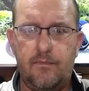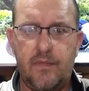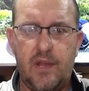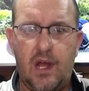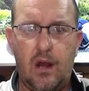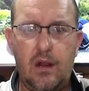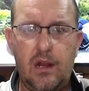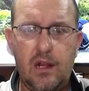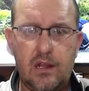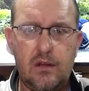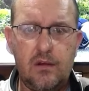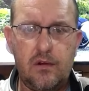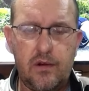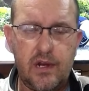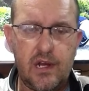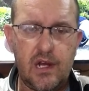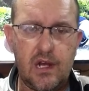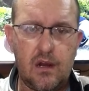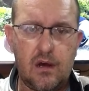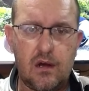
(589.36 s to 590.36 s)
I need to
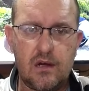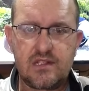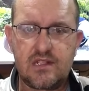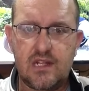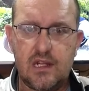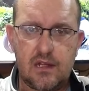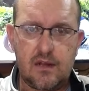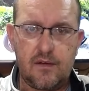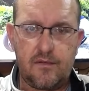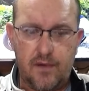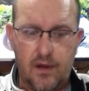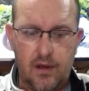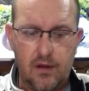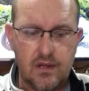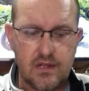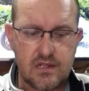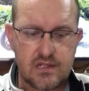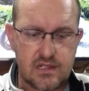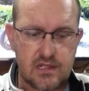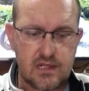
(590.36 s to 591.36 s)
realize that the phone
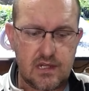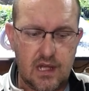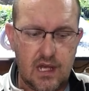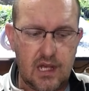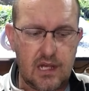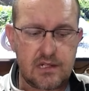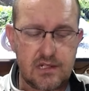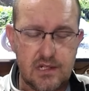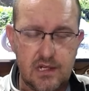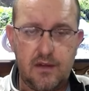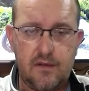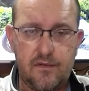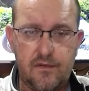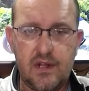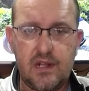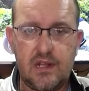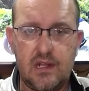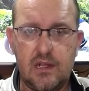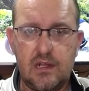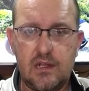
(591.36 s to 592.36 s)
is actually
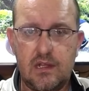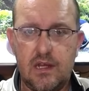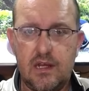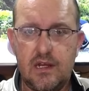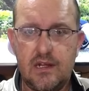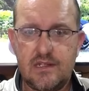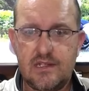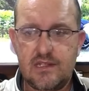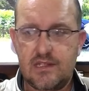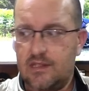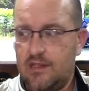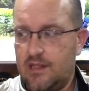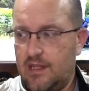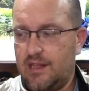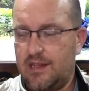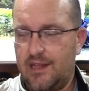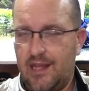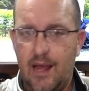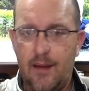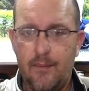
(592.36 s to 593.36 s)
fitted. It's the
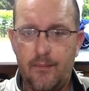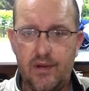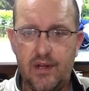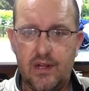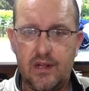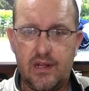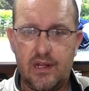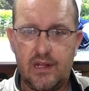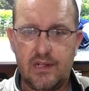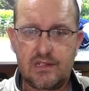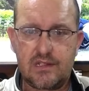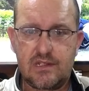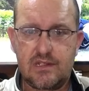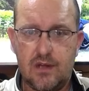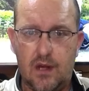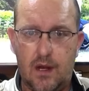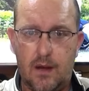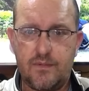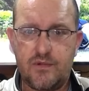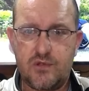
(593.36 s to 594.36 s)
dampener that's
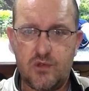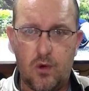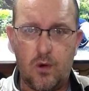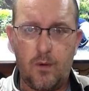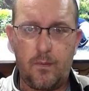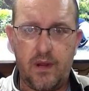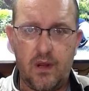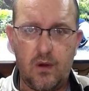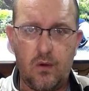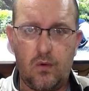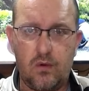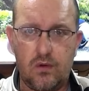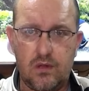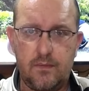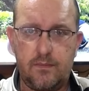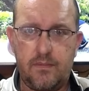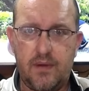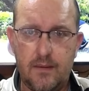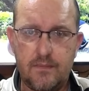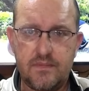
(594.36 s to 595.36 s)
absorbing all the
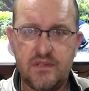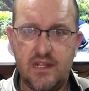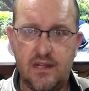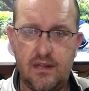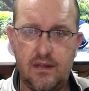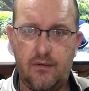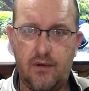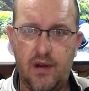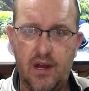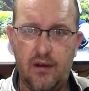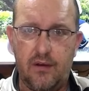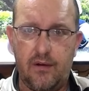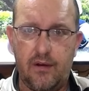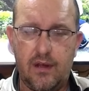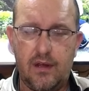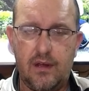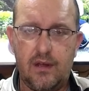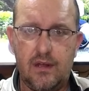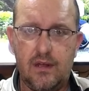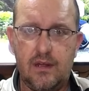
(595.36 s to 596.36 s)
bumps in the road.
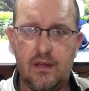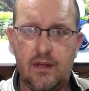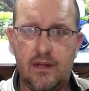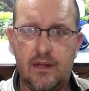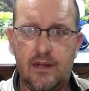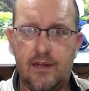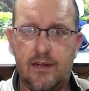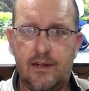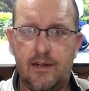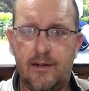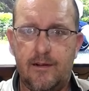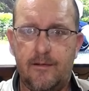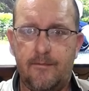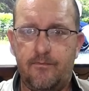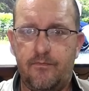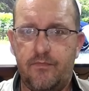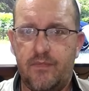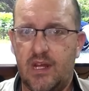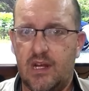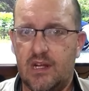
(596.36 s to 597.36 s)

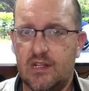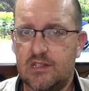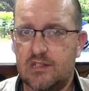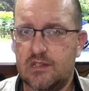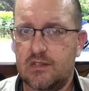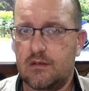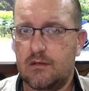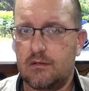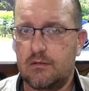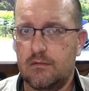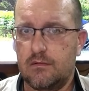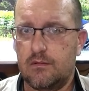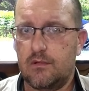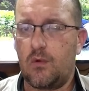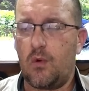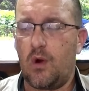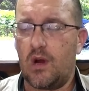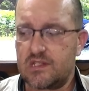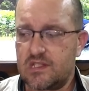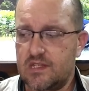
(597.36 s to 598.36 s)
That's
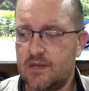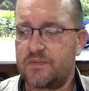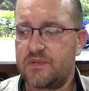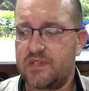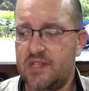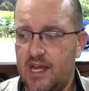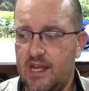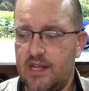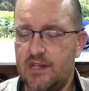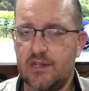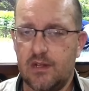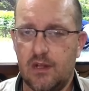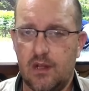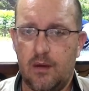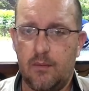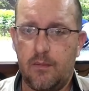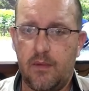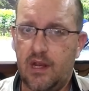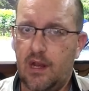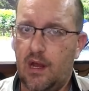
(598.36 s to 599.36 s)
quite substantial. I
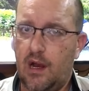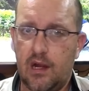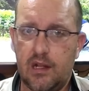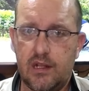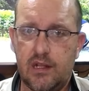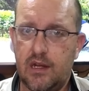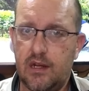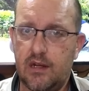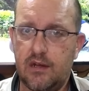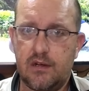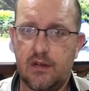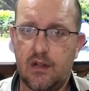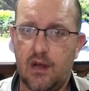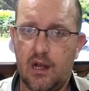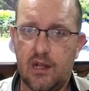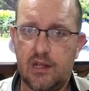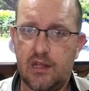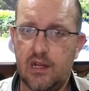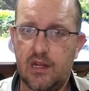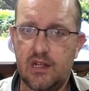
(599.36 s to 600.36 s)
mean, I
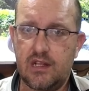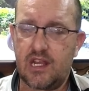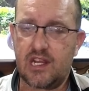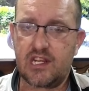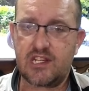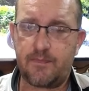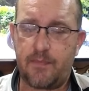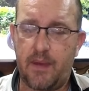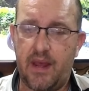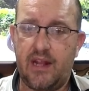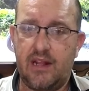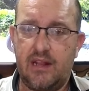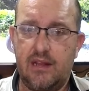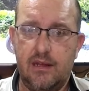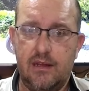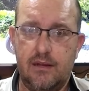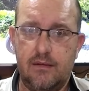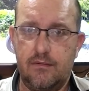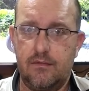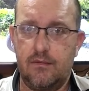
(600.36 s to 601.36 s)
didn't expect
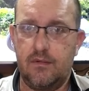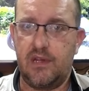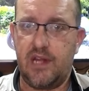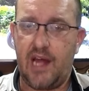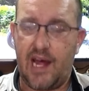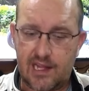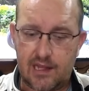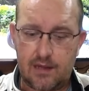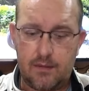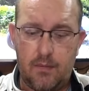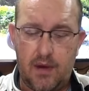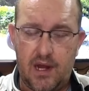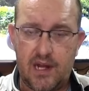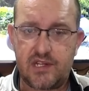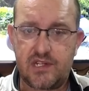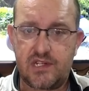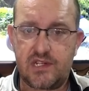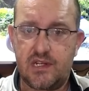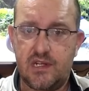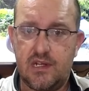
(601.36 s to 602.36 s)
that
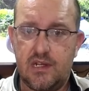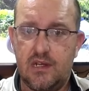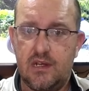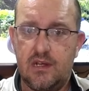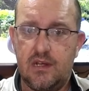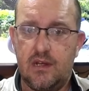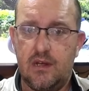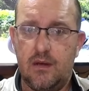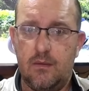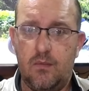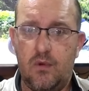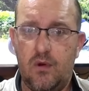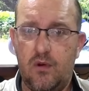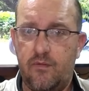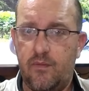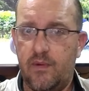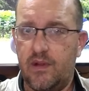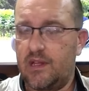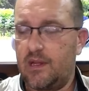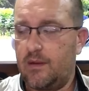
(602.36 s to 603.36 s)
much
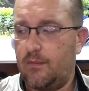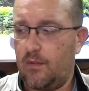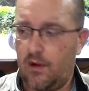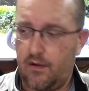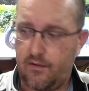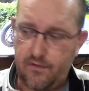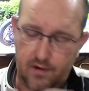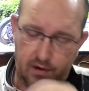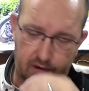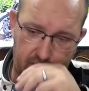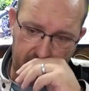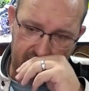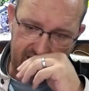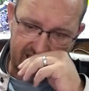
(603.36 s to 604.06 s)
movement in my phone.